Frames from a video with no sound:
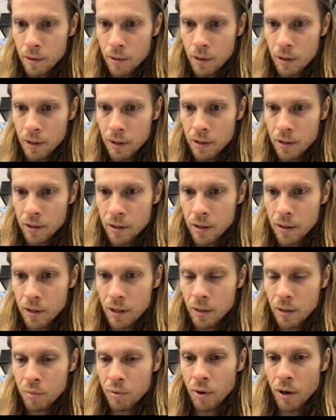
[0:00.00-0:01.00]
And
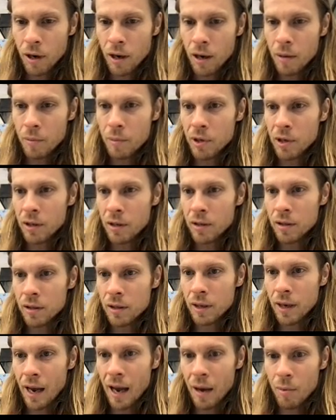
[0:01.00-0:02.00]
t prime is
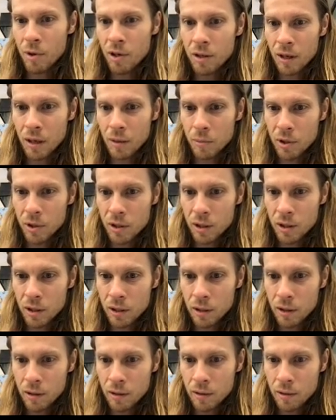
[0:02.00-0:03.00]
gamma times
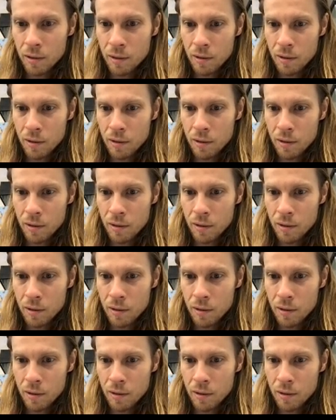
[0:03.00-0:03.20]
t.